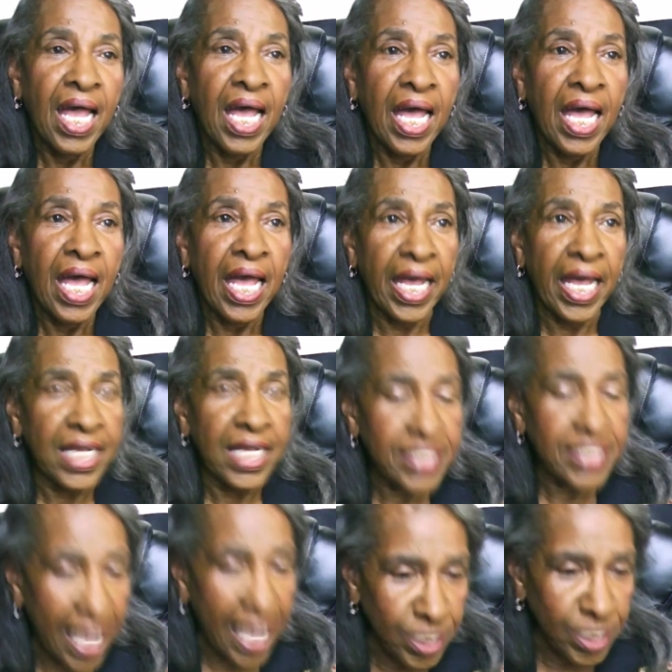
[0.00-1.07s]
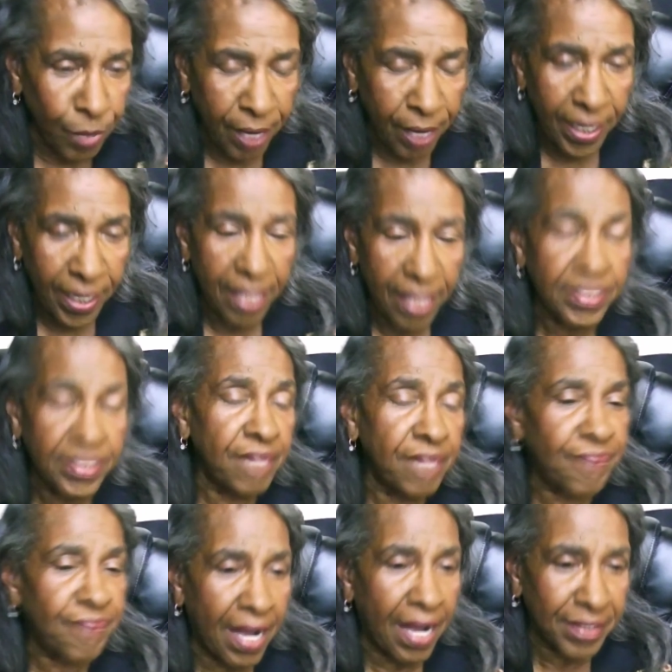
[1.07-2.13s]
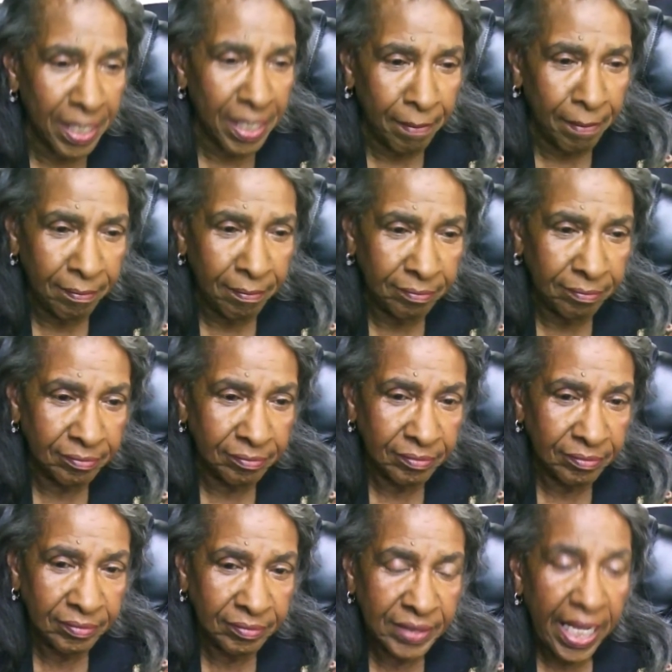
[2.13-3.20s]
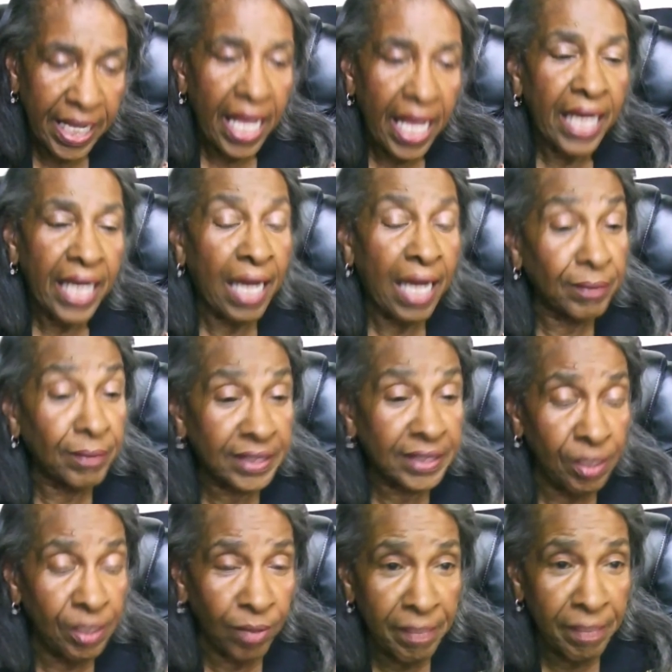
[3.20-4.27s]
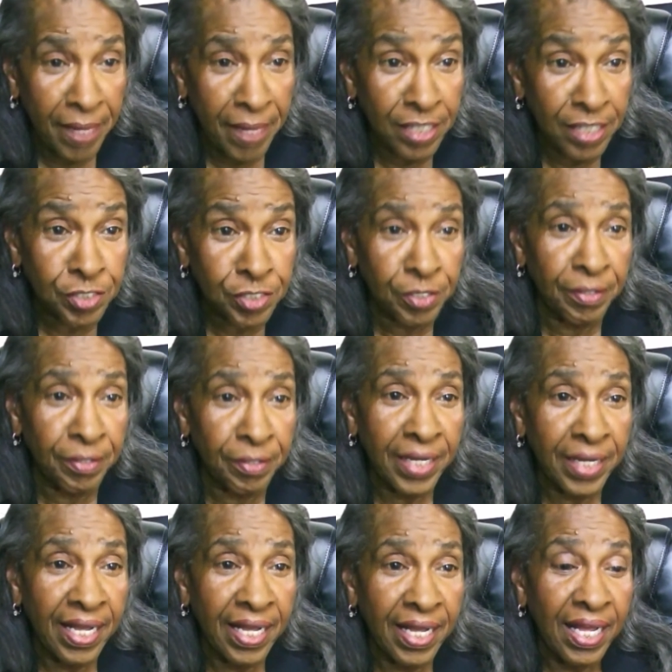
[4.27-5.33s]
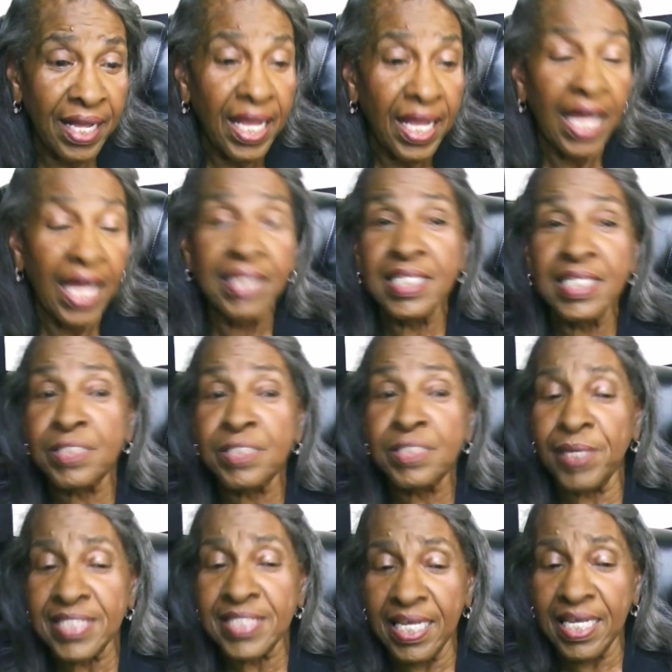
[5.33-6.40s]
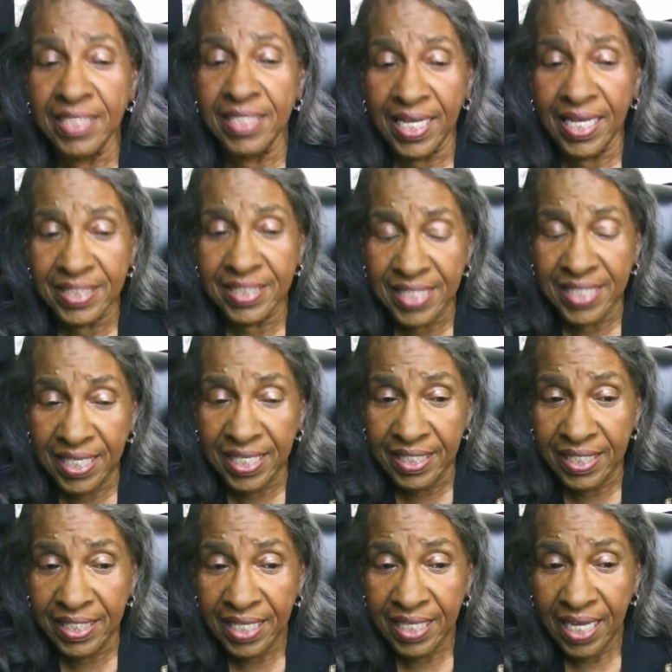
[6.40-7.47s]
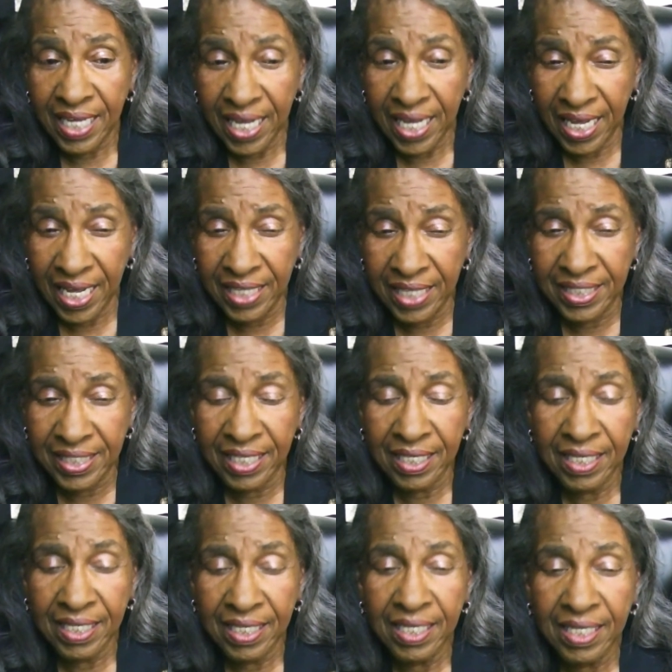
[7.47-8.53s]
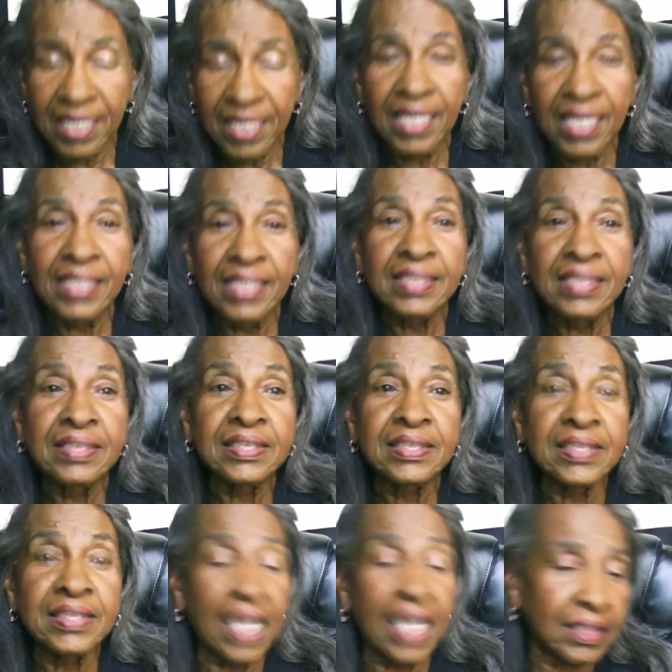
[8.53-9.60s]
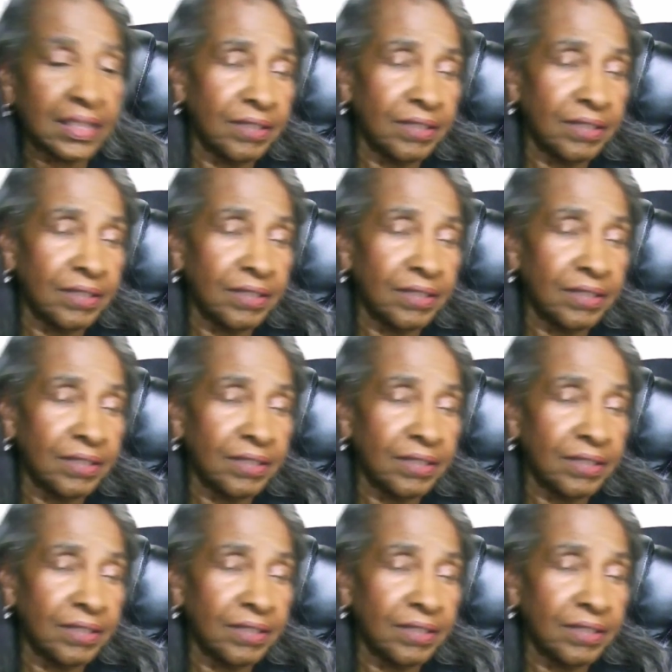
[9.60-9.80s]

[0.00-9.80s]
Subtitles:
In January, they fired him, and I was the only minister. And this was in 1980. Dr.